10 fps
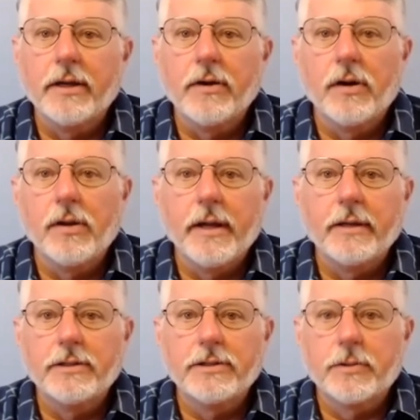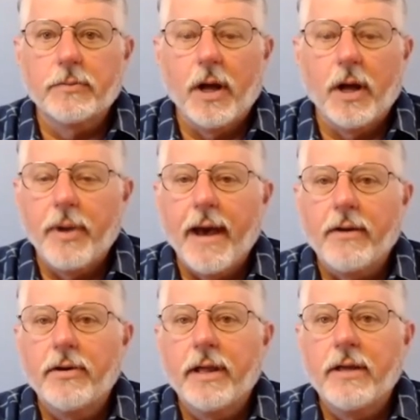or are they just a
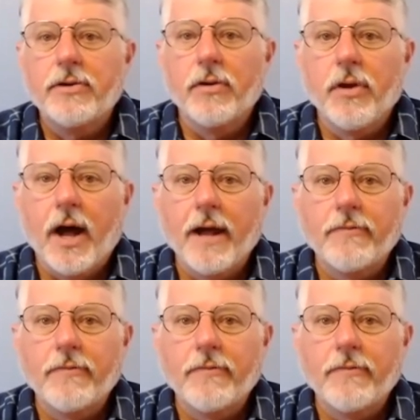pattern in your life,